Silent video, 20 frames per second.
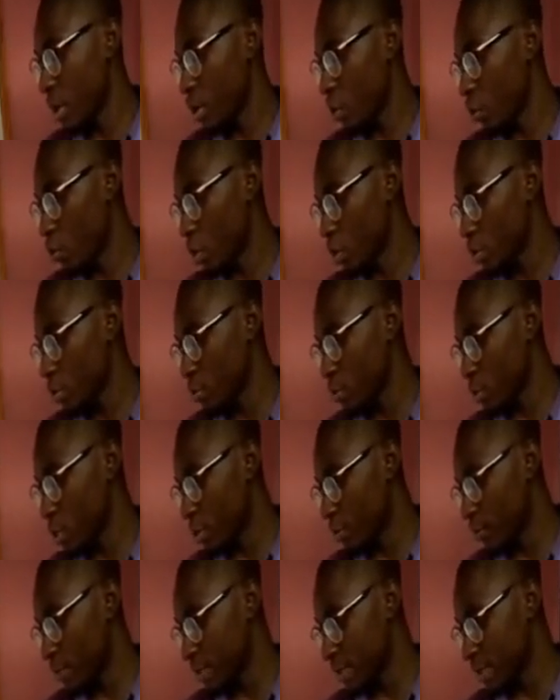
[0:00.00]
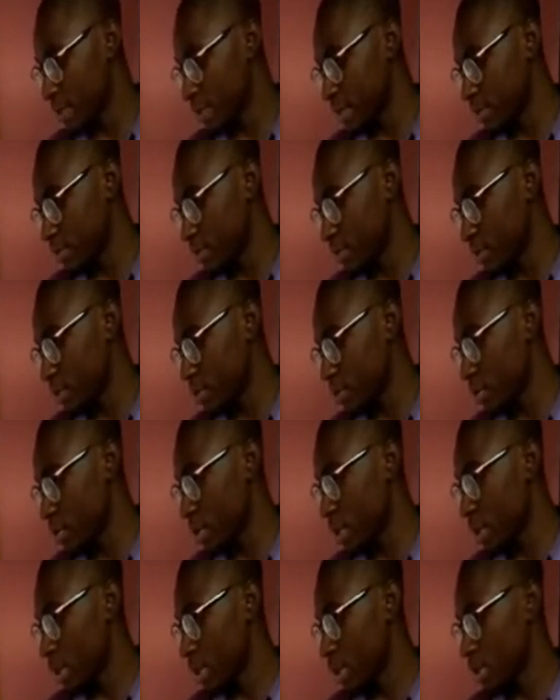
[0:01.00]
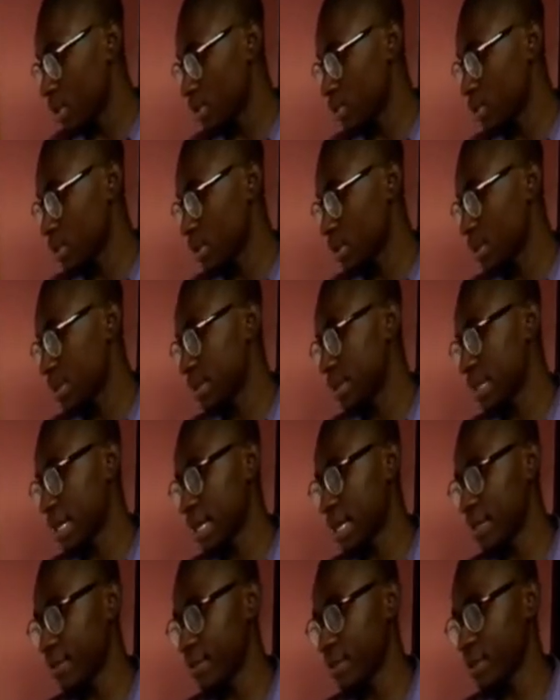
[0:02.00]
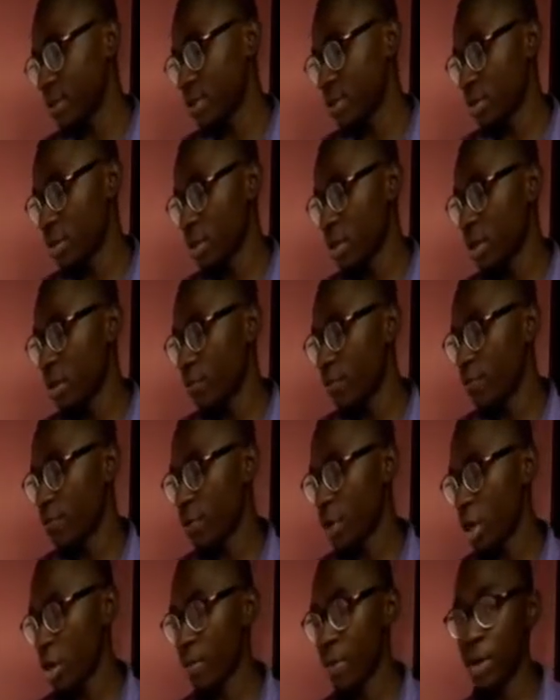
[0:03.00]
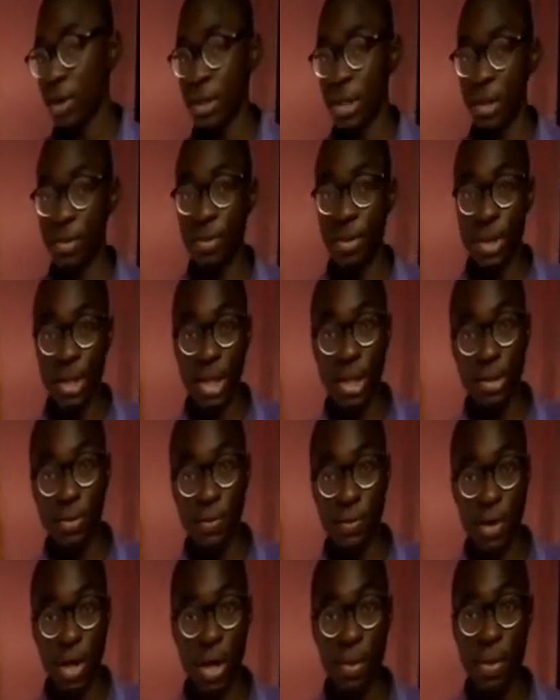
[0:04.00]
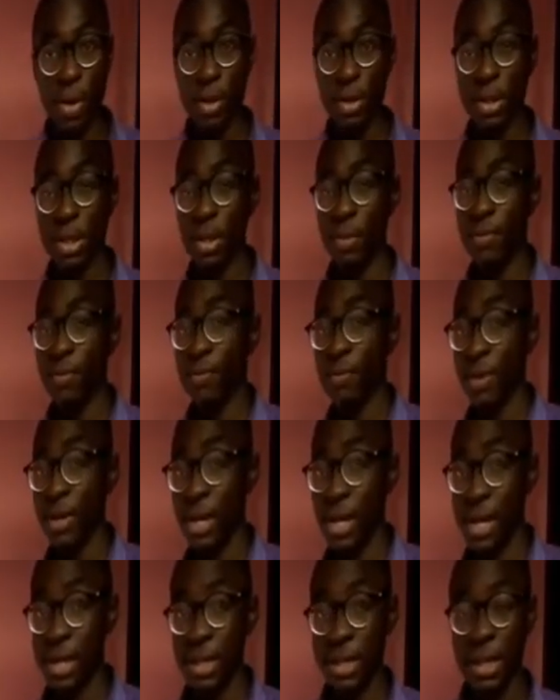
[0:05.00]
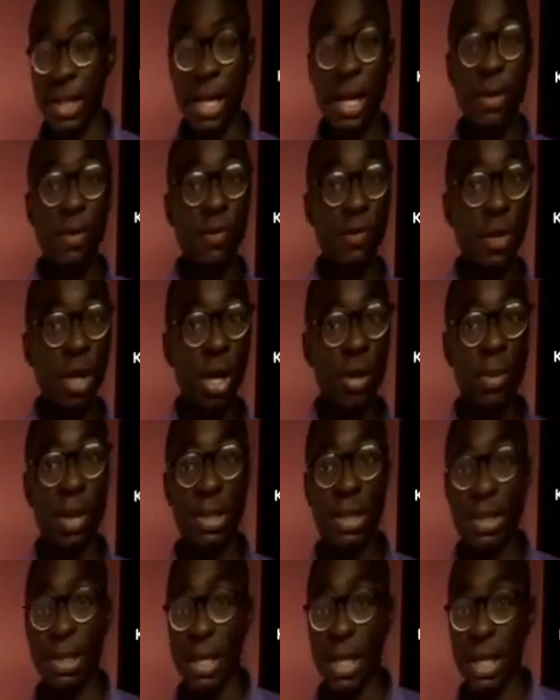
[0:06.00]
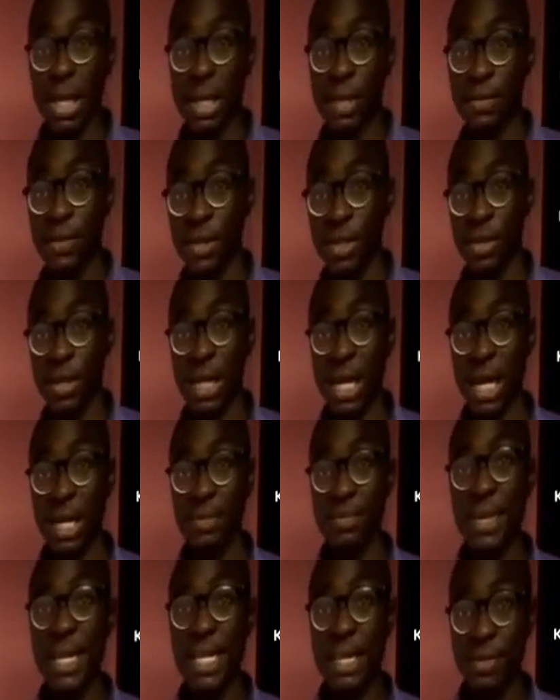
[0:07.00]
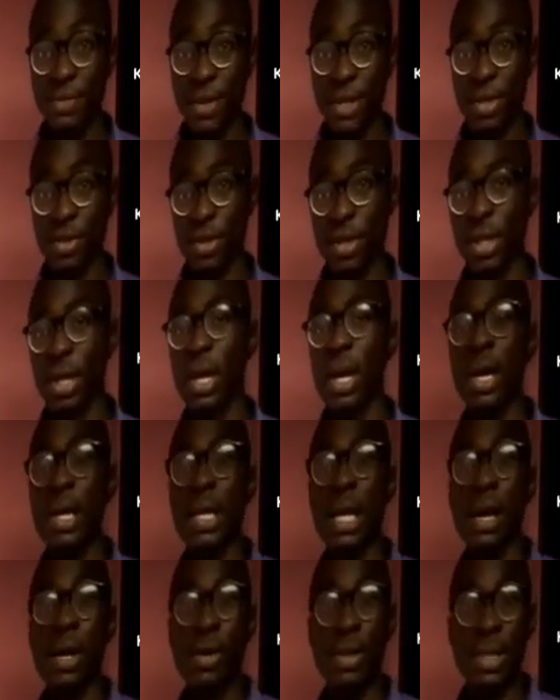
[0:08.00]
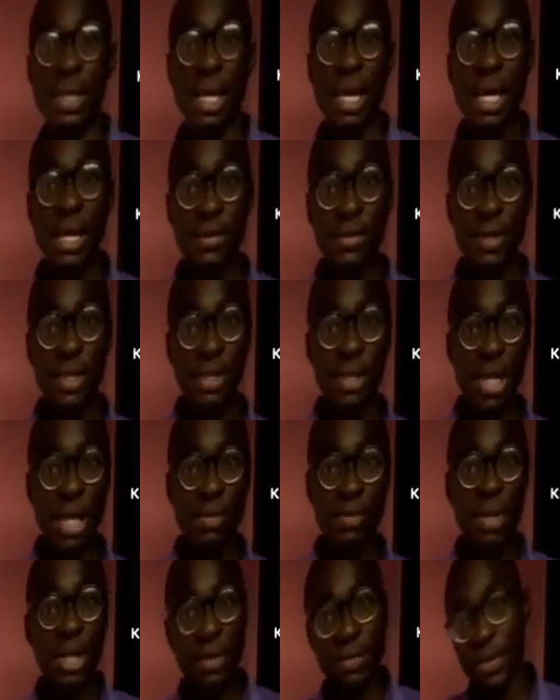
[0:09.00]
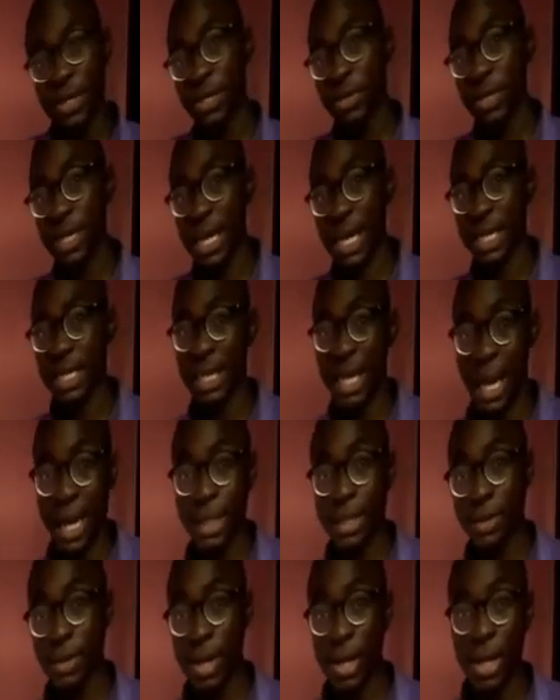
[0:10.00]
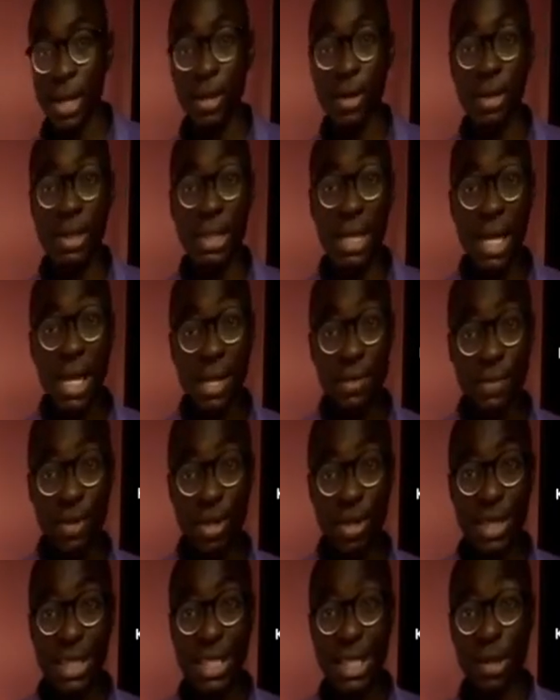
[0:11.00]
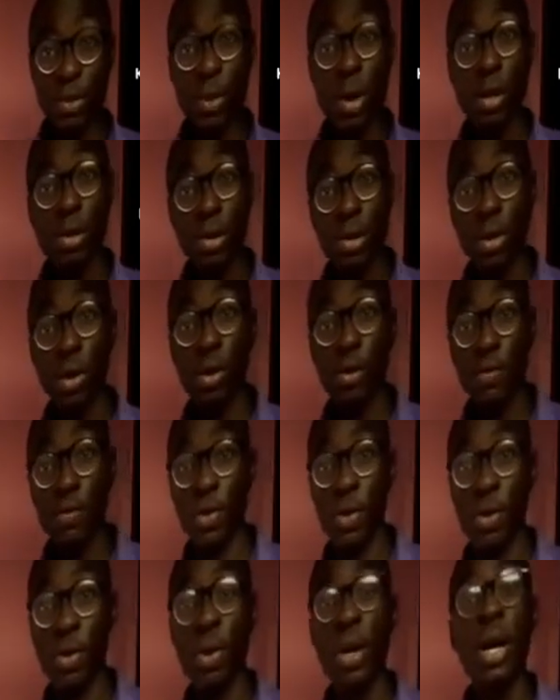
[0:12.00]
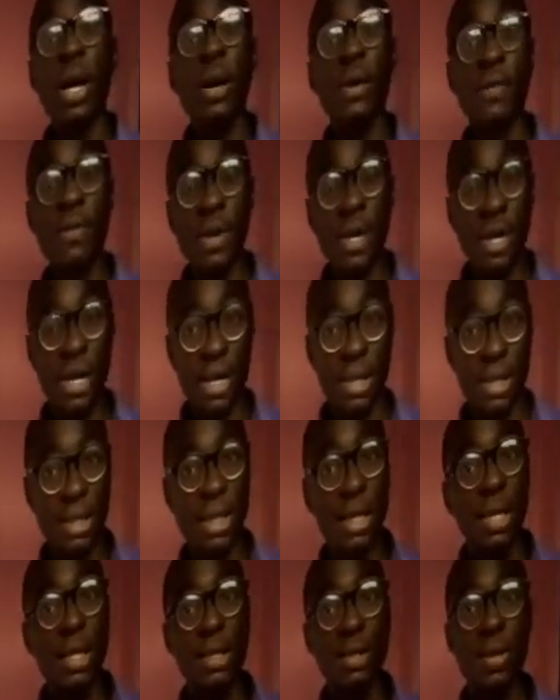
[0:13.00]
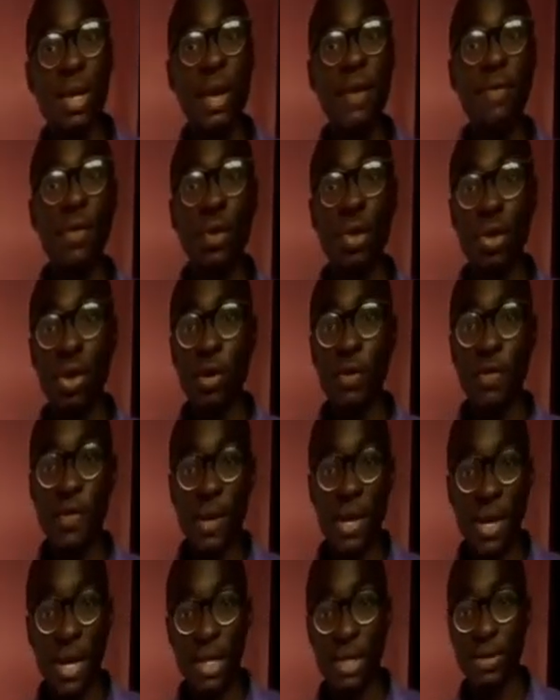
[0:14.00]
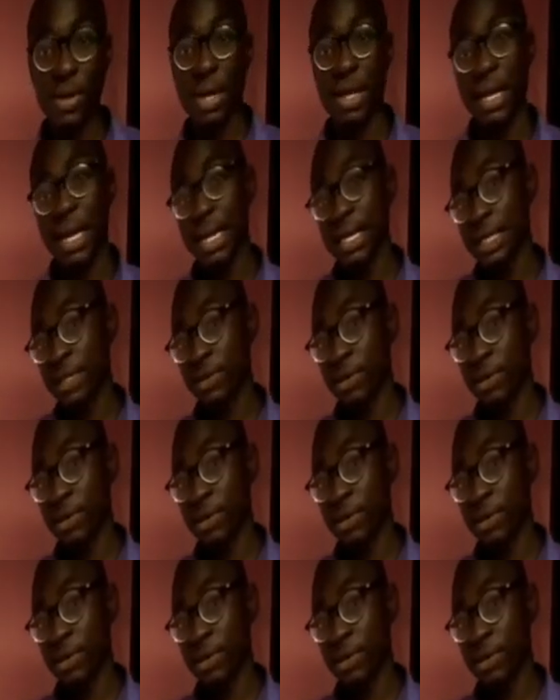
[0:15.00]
what we'll be covering in this video. Standard deviation. We've talked about range. We've talked about variance. We've talked about standard deviation and mean deviation. Now your standard deviation and mean deviation, they are tied together. Your standard deviation is the square root of your variance. So if you know your variance, you can get